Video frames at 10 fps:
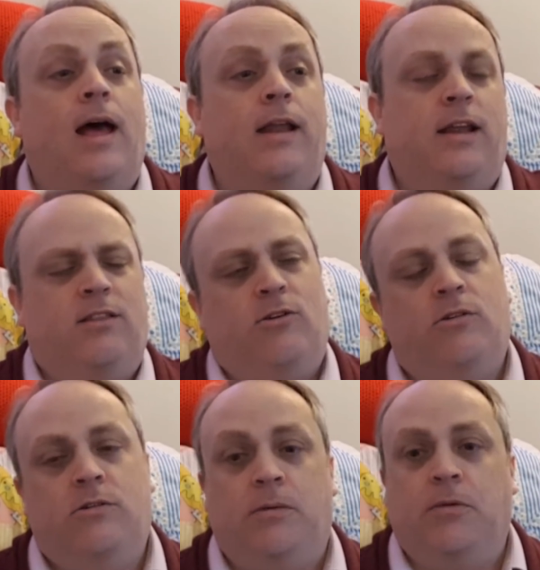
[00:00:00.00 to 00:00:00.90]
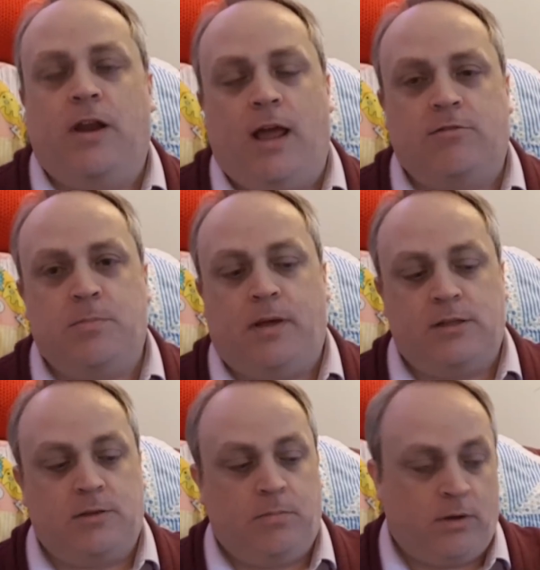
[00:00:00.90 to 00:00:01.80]
And I thought, oh, I'm going to have to buy
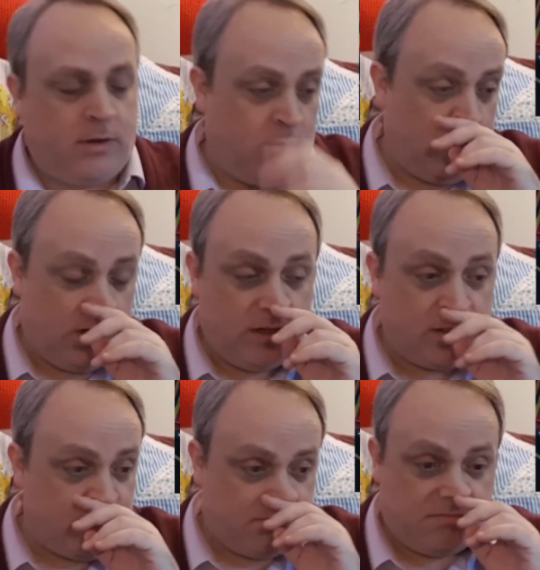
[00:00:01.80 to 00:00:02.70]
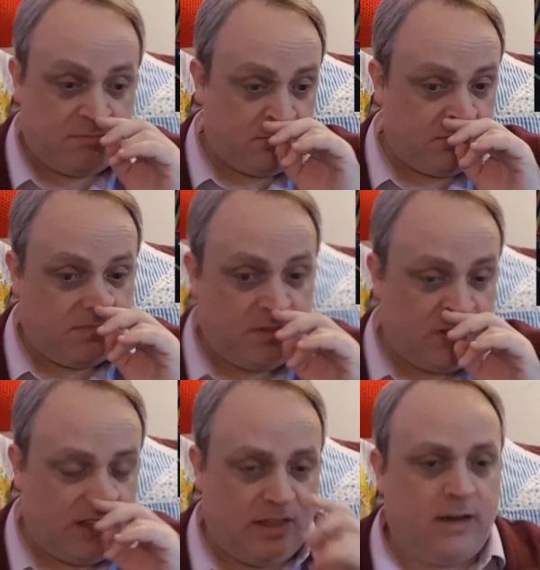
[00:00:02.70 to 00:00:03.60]
some blocking wires.
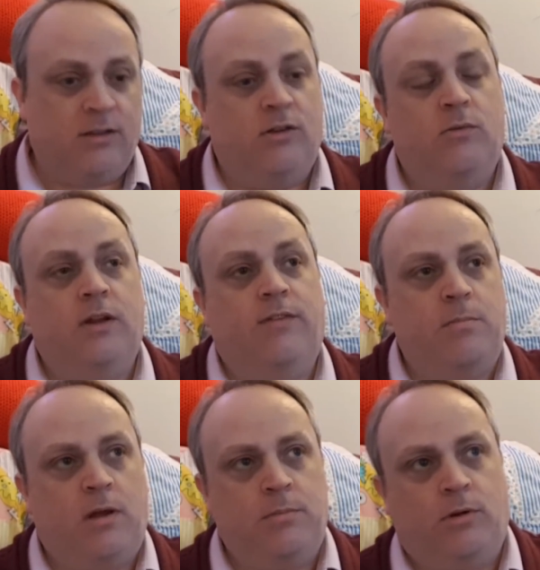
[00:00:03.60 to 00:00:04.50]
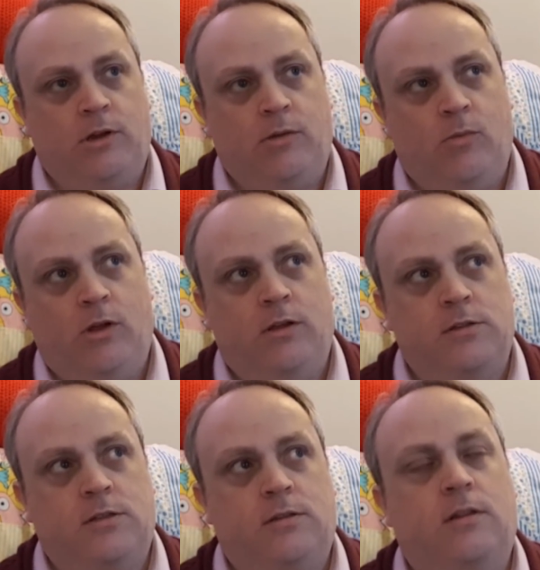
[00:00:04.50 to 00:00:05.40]
And then I thought, well, if I buy blocking
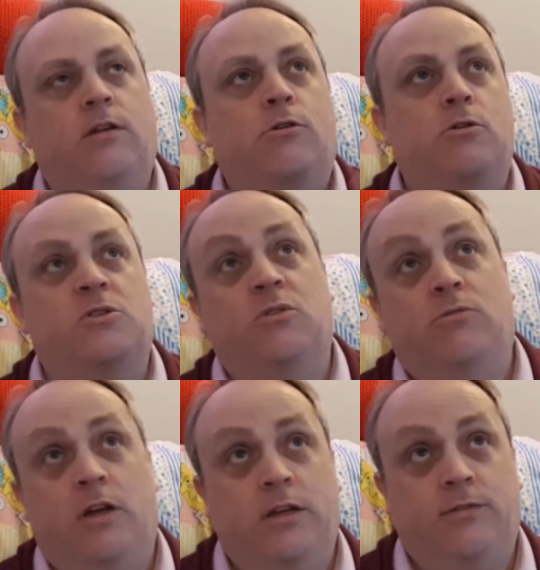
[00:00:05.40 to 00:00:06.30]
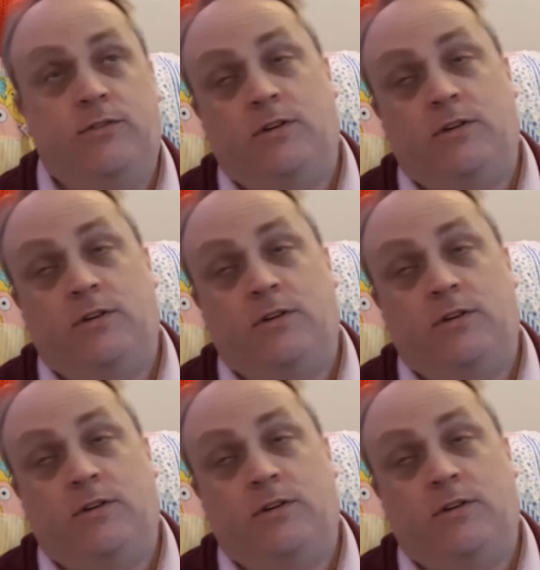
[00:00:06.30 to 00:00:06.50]
wires, they're not going to arrive